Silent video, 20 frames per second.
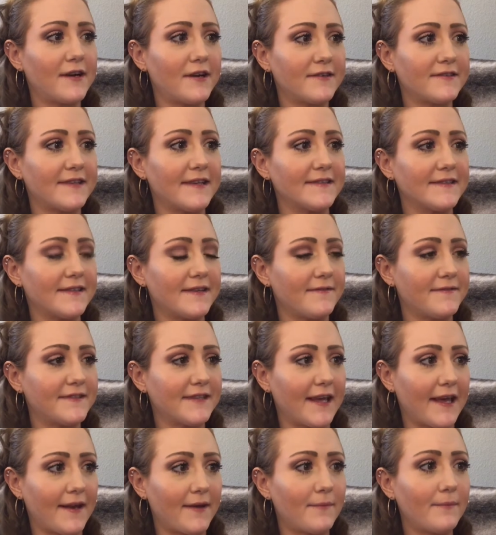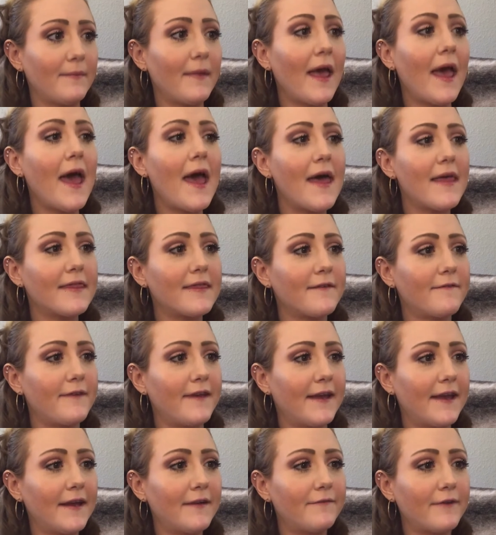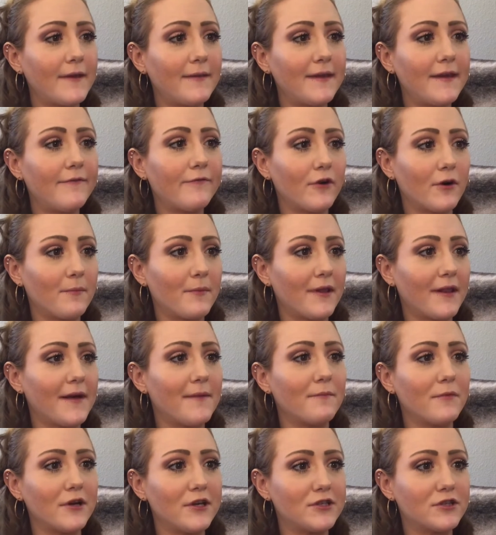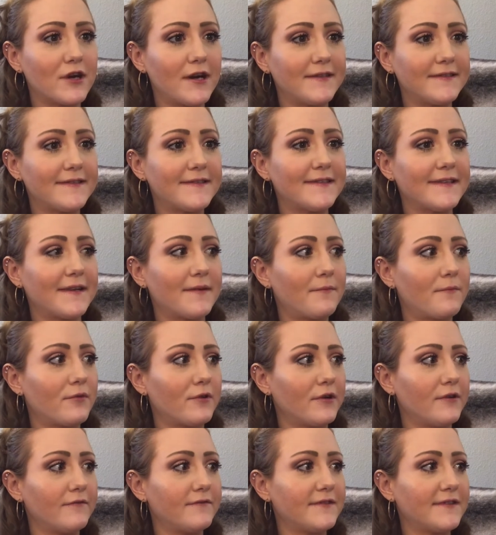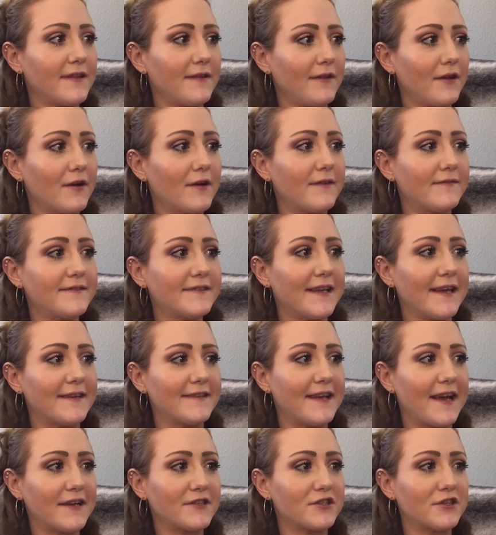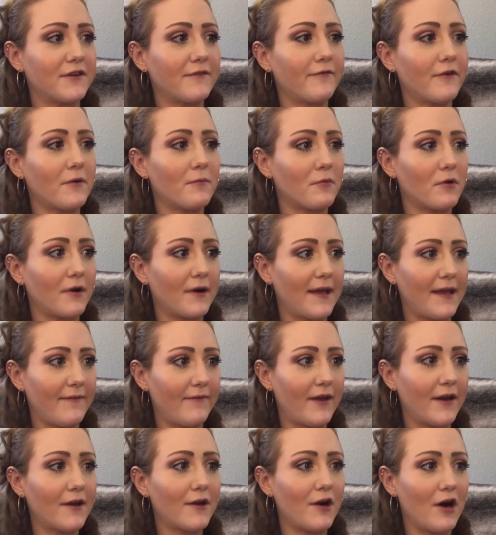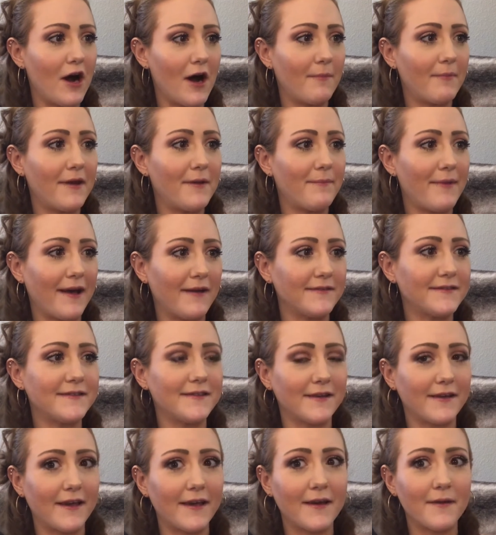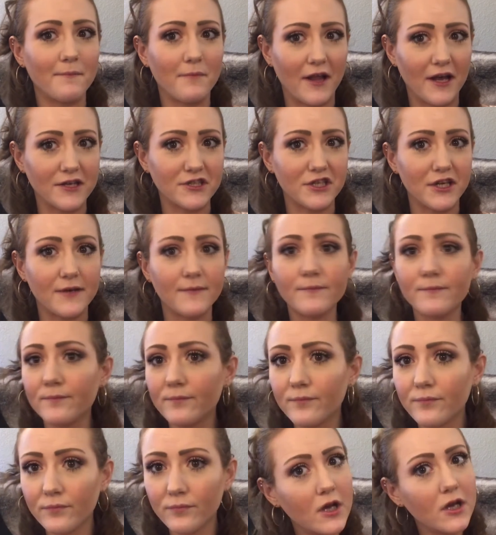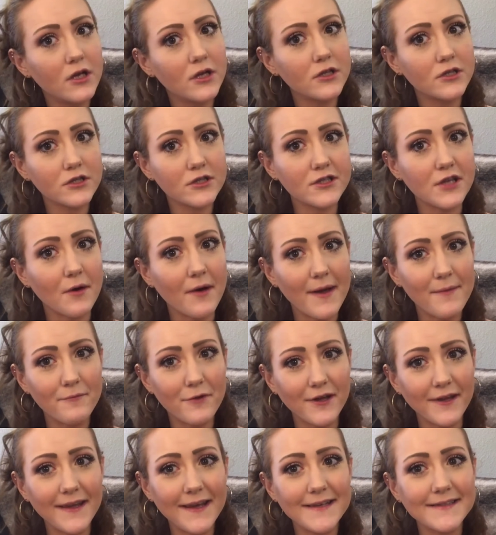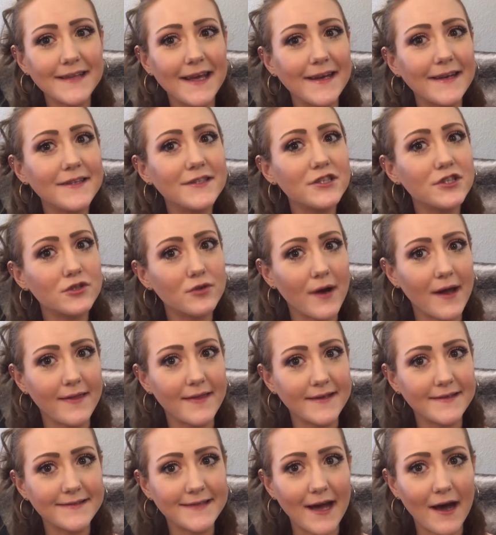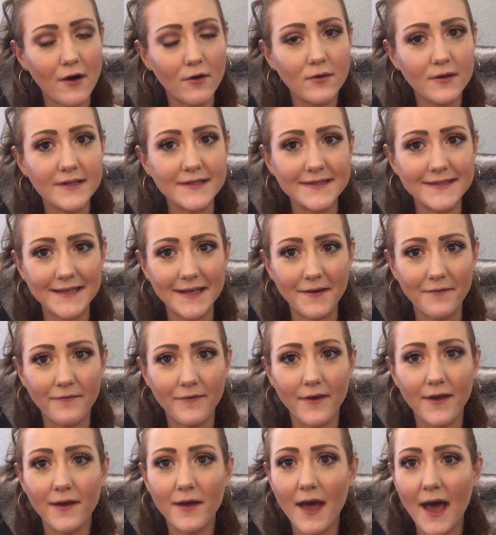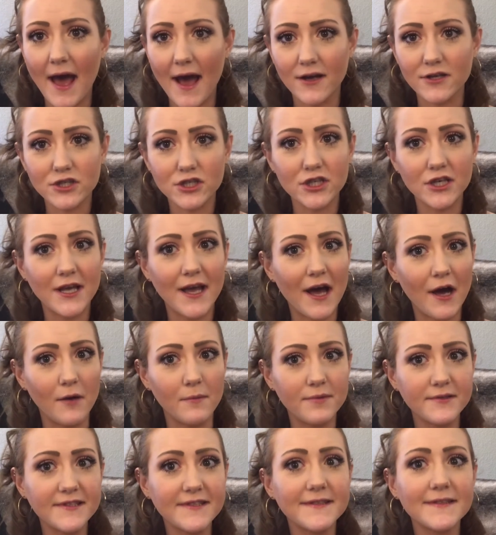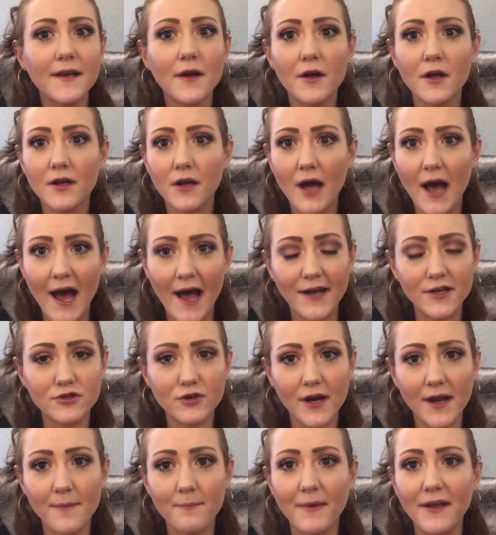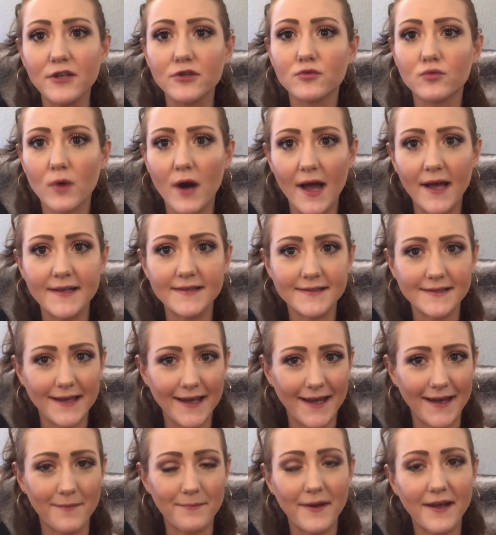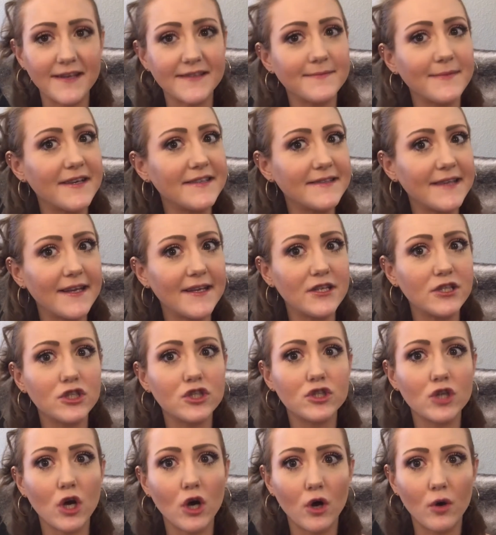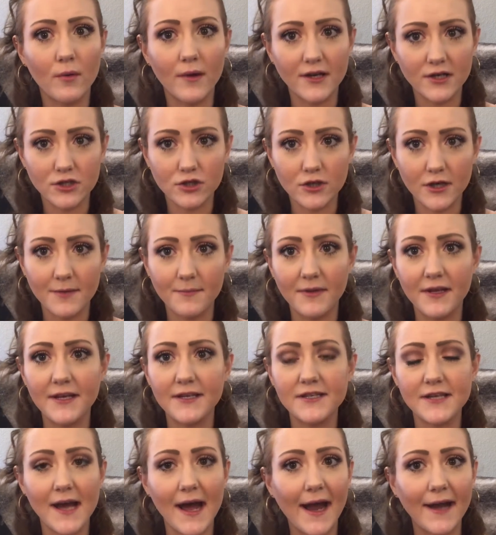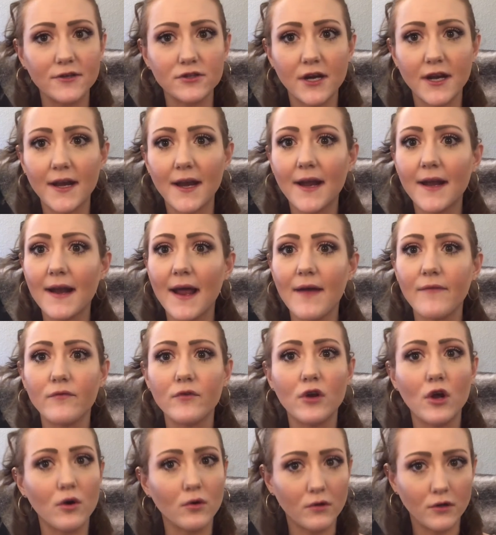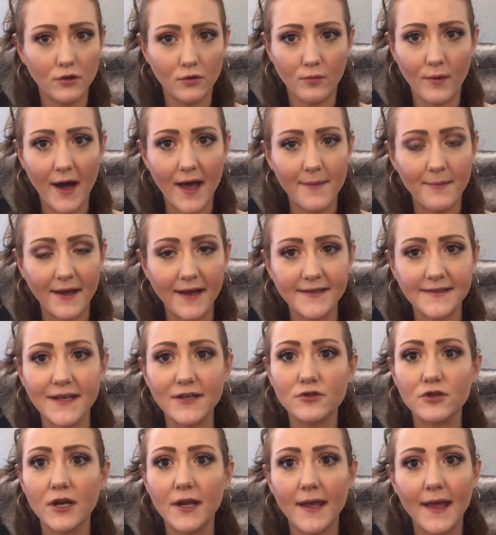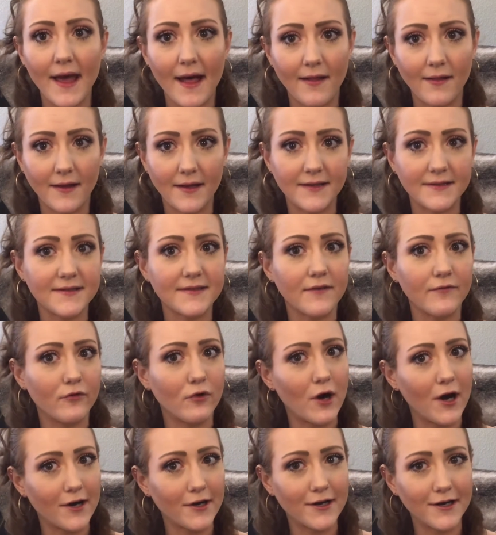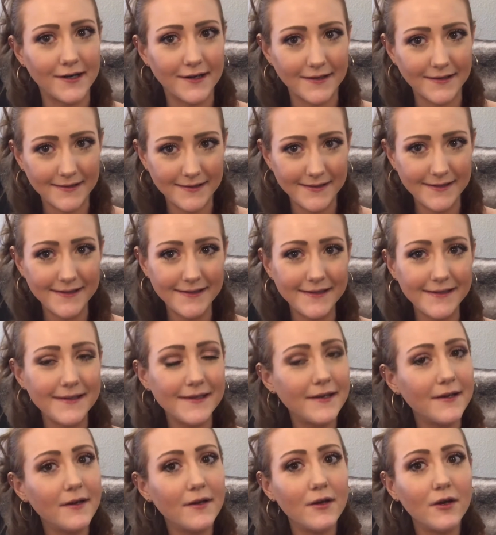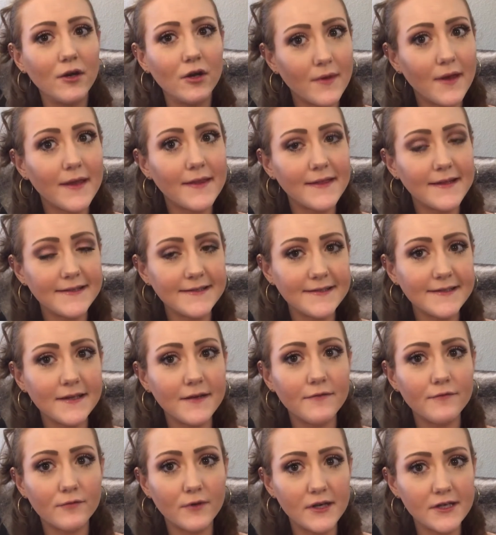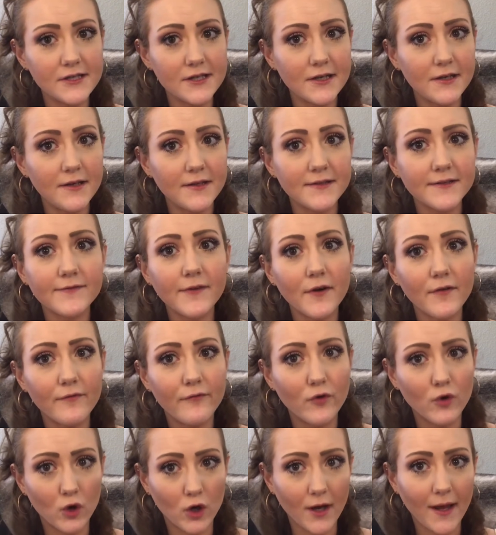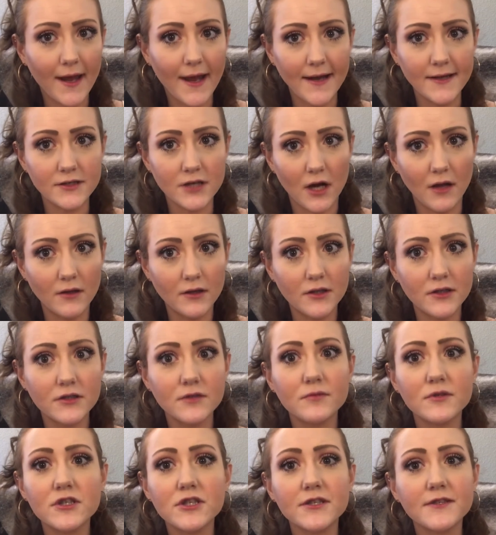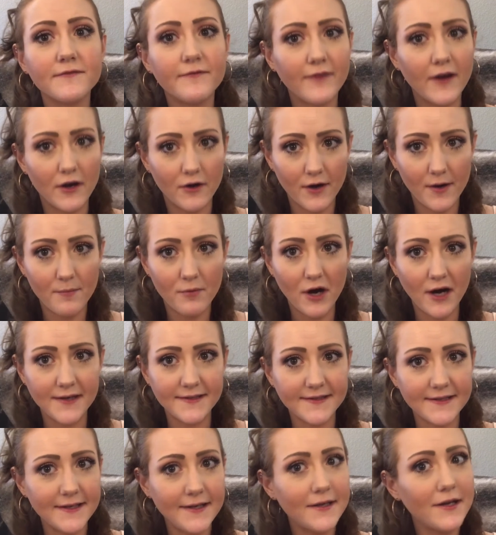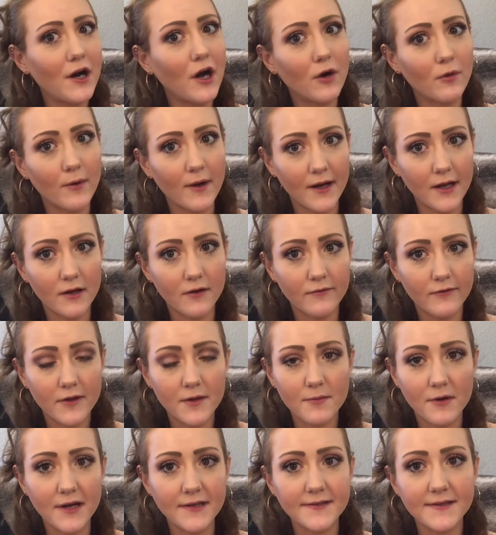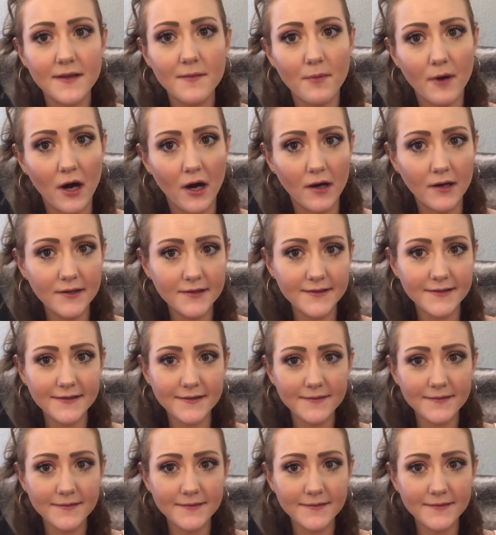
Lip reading: or sensitive skin. The vegan-friendly formula moisturizes and improves the look of skin texture for a more even, calm, and balanced-looking complexion. So I'm really excited to try this out and see if it actually helps hydrate my dry skin because my skin is so extremely dehydrated and I have no clue why because I drink gallons of water. And this stuff retails for $48, which is very pricey, already over the price of the box.